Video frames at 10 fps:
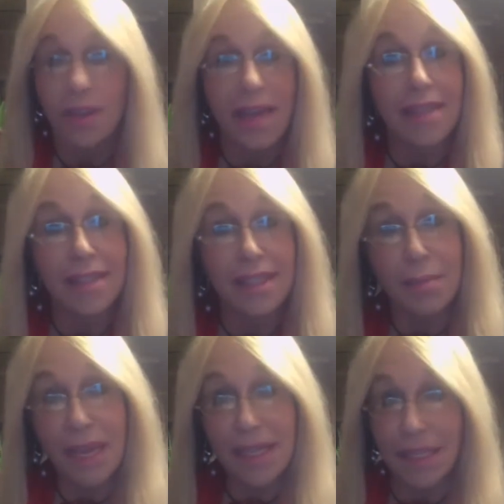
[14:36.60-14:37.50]
So that's an
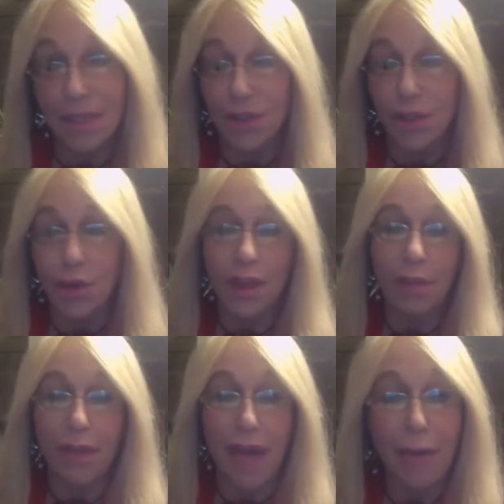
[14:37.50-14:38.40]
amazing story.
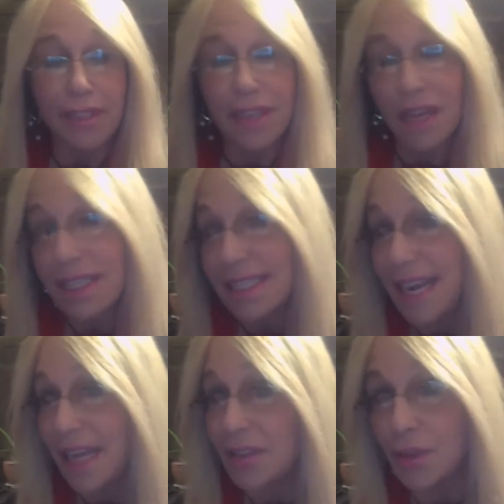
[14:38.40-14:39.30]
But I was on a
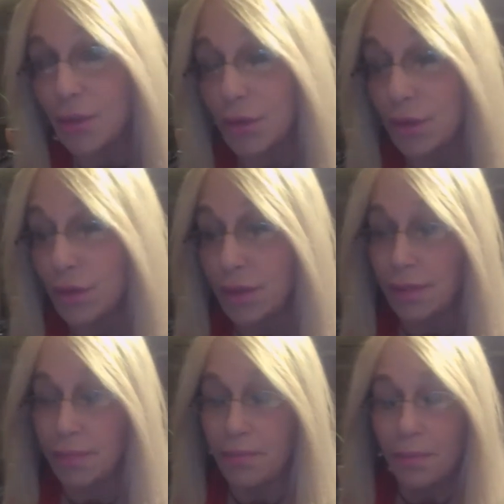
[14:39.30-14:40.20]
dance
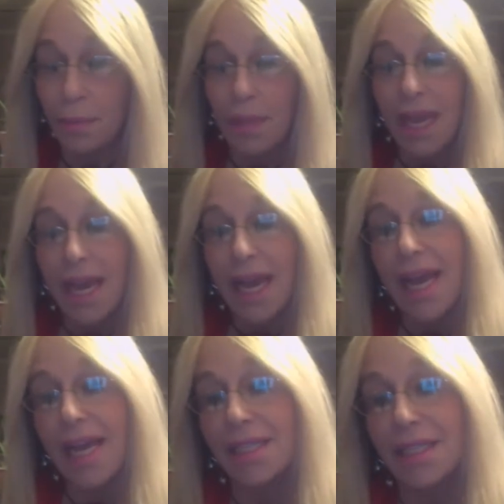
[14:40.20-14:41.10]
cruise,
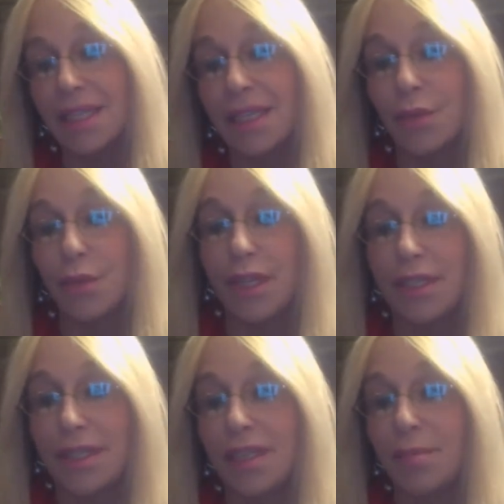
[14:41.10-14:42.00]
and it
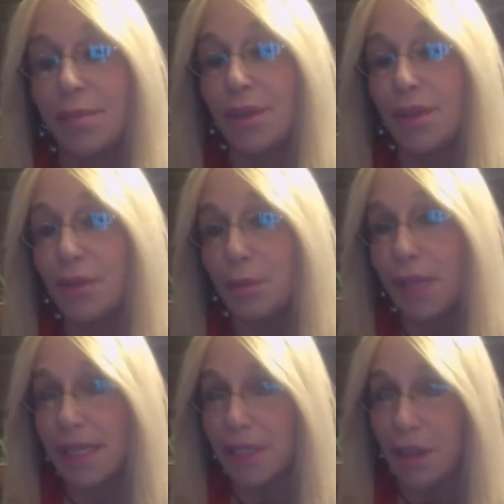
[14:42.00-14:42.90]
was in a beautiful
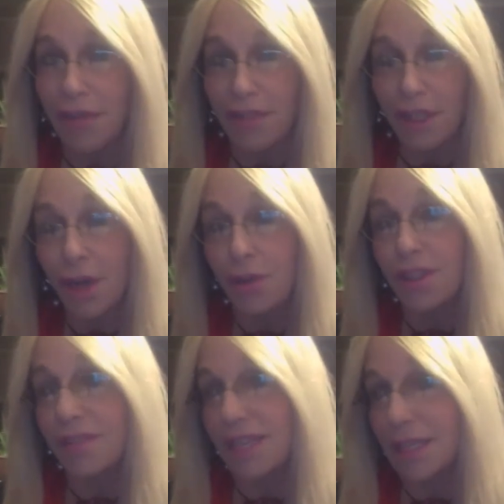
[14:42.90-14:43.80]
place off the
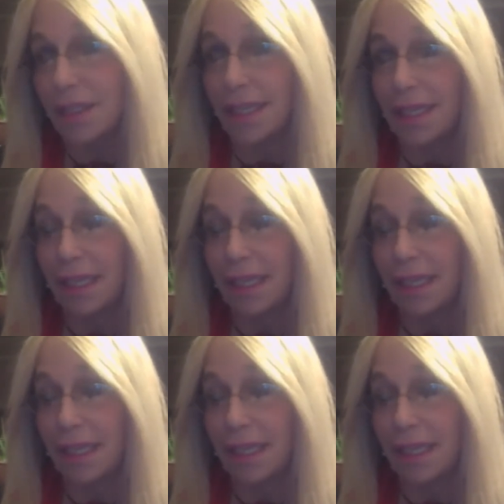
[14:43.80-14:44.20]
coast of Italy.